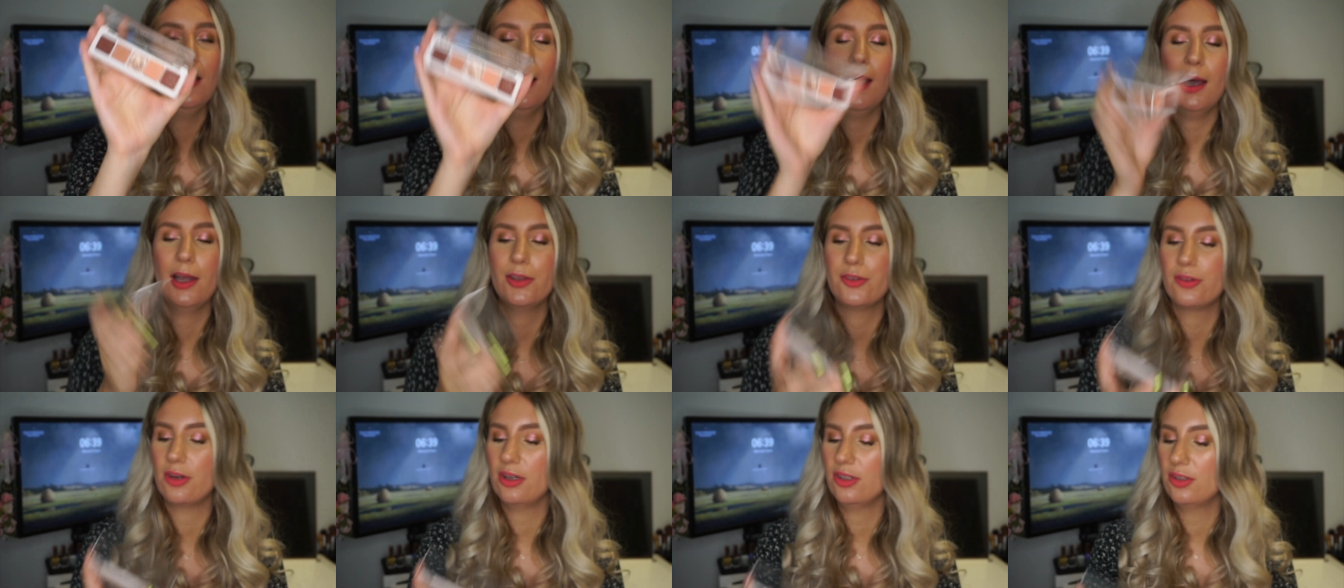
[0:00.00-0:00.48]

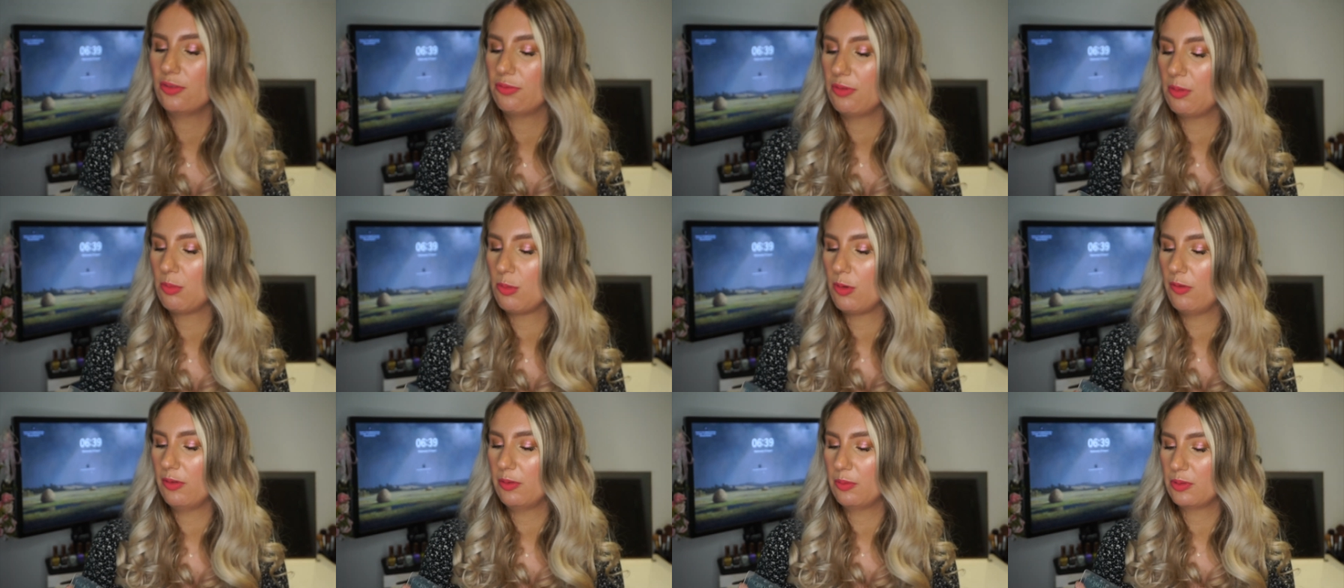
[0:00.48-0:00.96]
I tried to
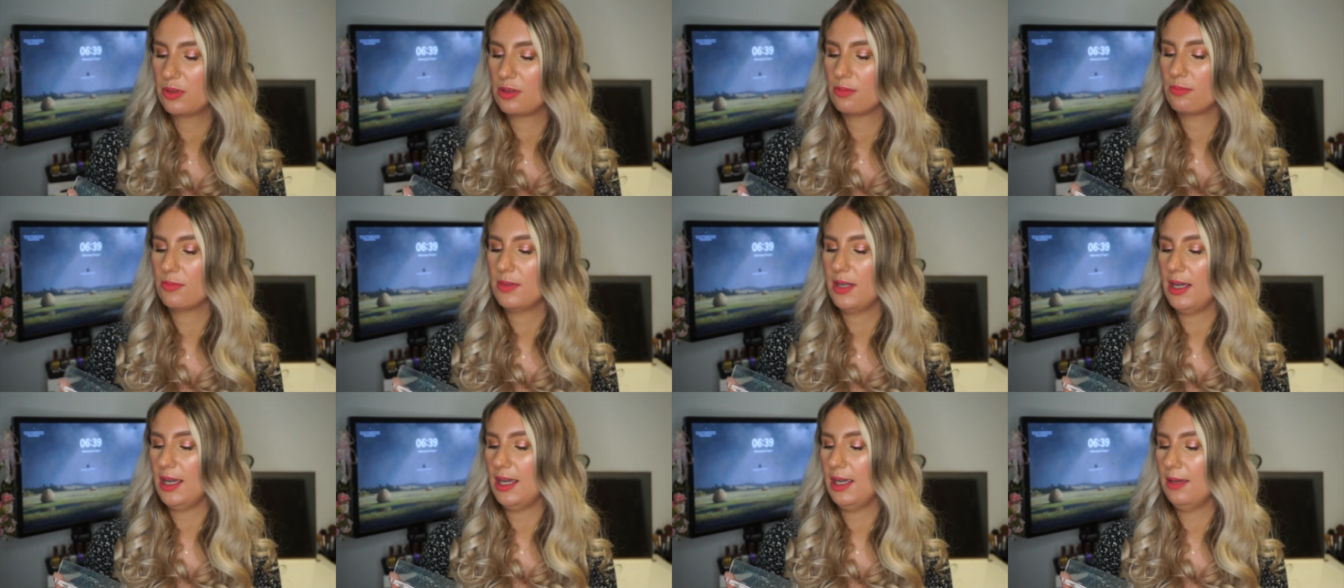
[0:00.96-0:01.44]
remove it with
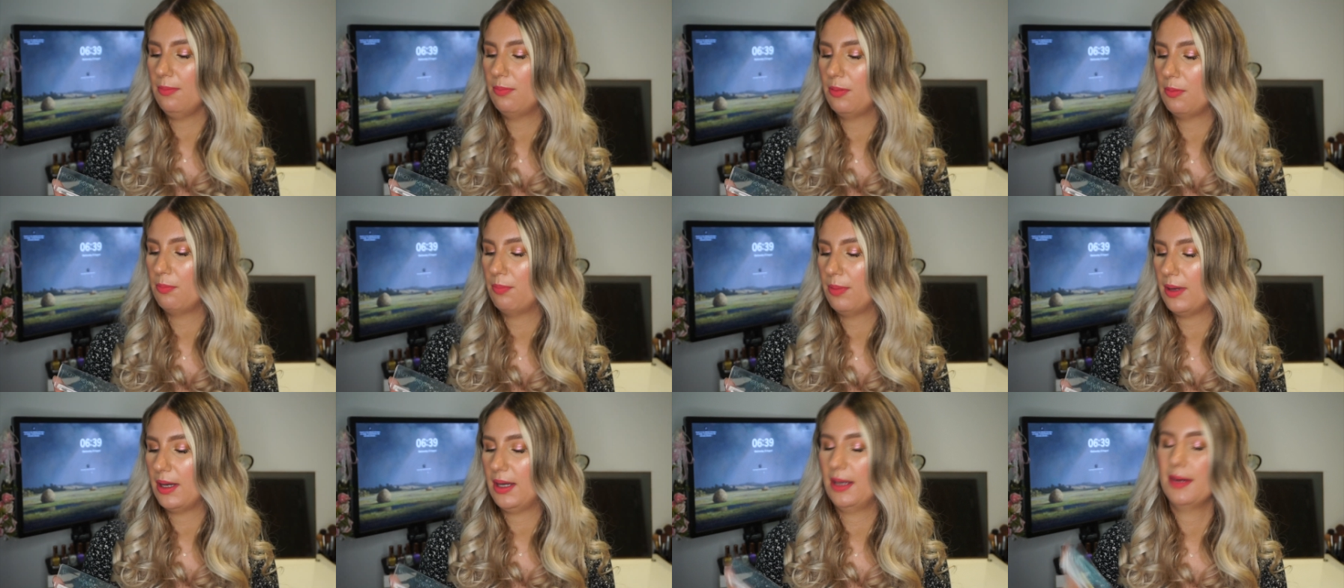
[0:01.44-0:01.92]
some tape,
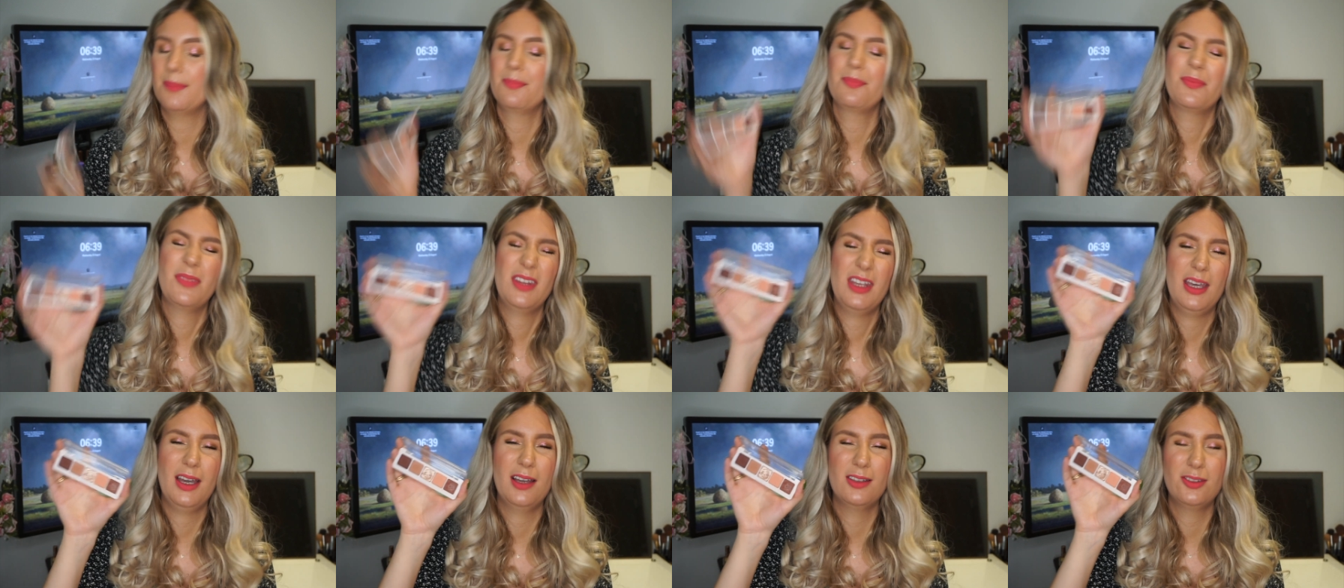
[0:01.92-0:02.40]
but
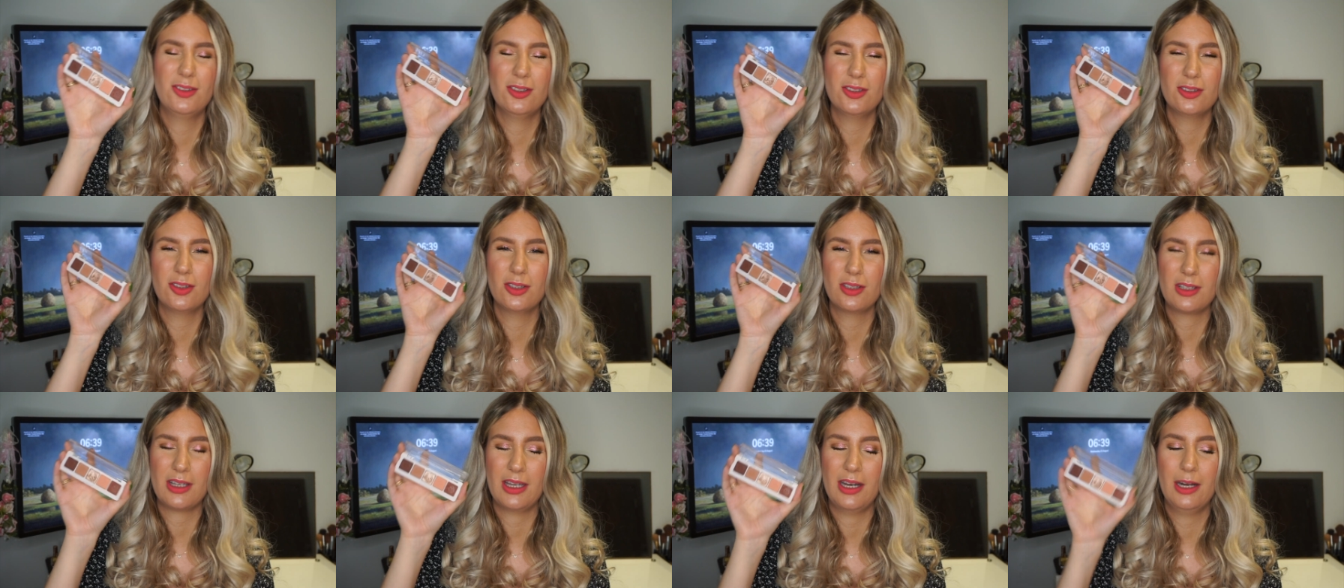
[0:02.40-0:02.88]
yeah, it's
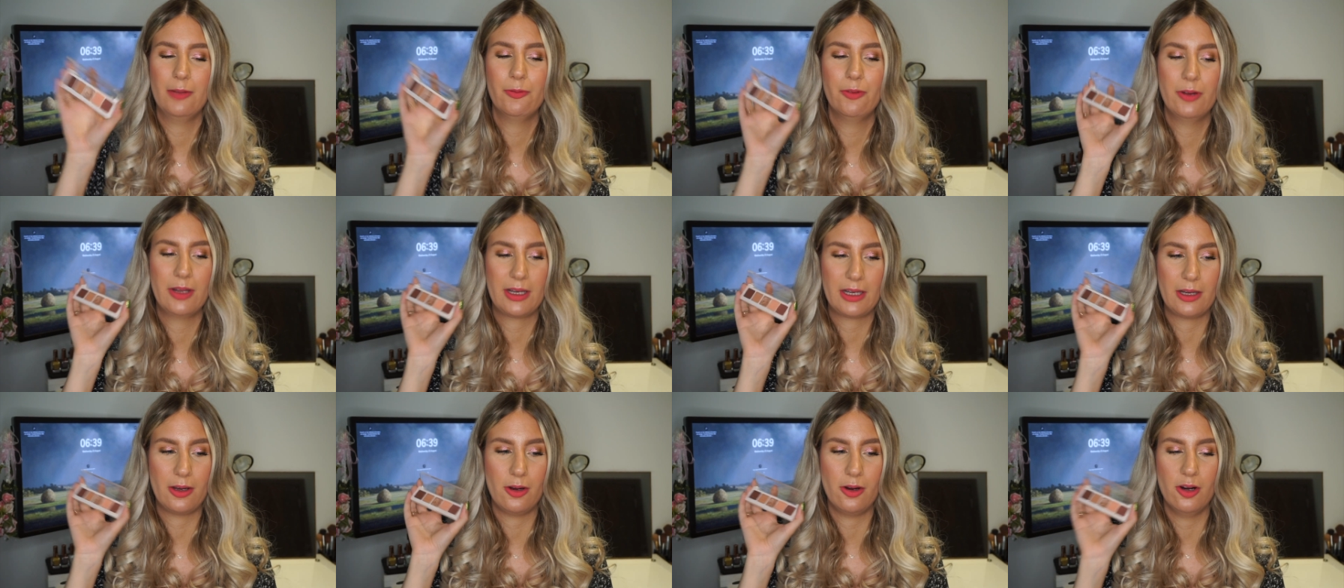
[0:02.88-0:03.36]
just kind of
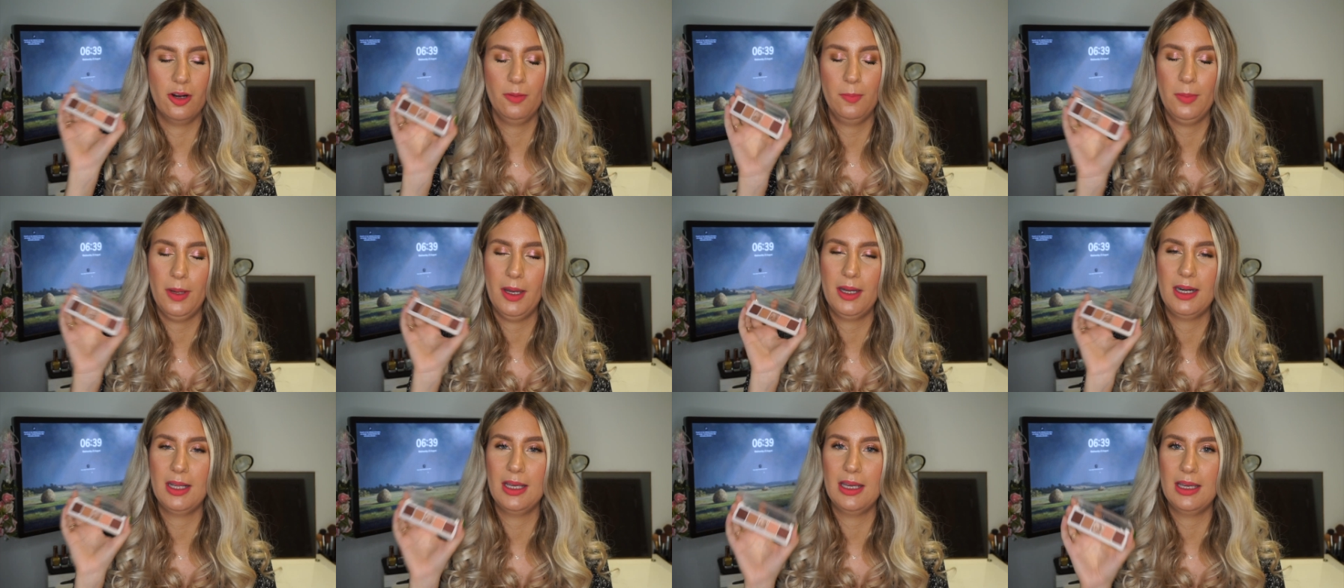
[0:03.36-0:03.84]
like a hard
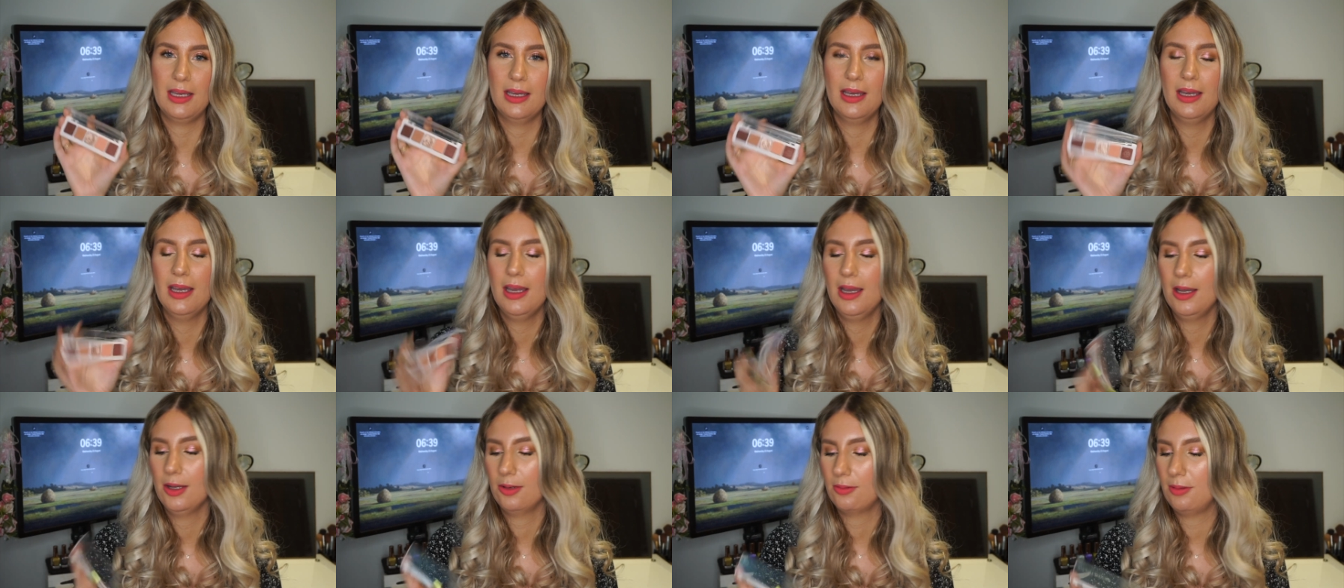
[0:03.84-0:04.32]
panny
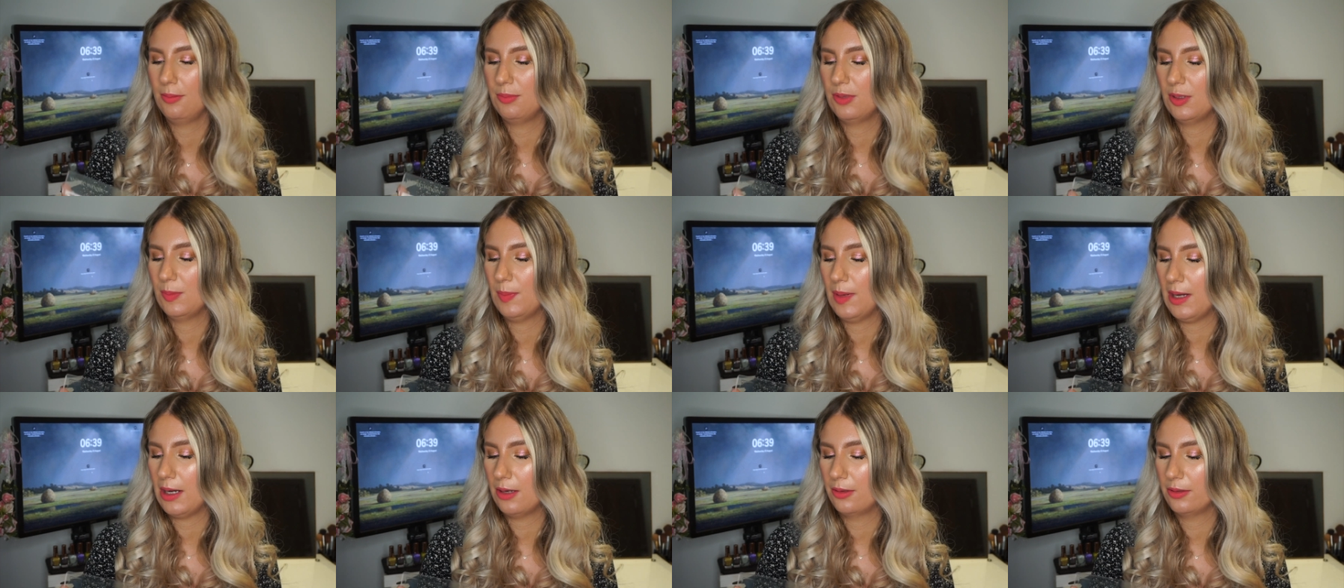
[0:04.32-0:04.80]
creamed
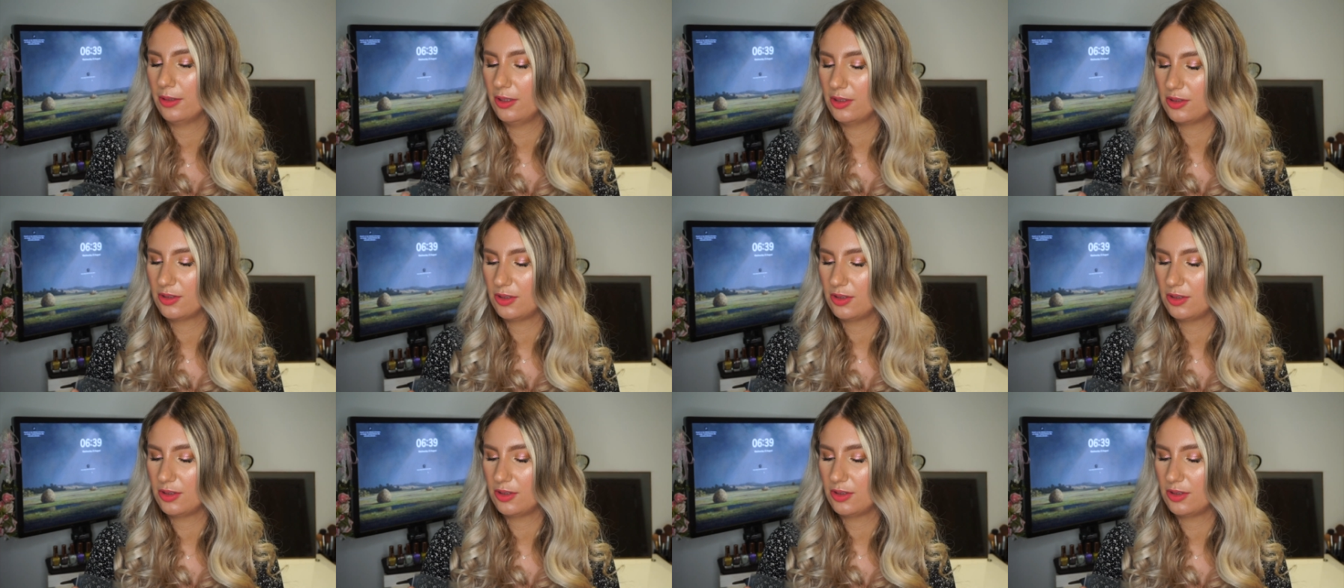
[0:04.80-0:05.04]
powder.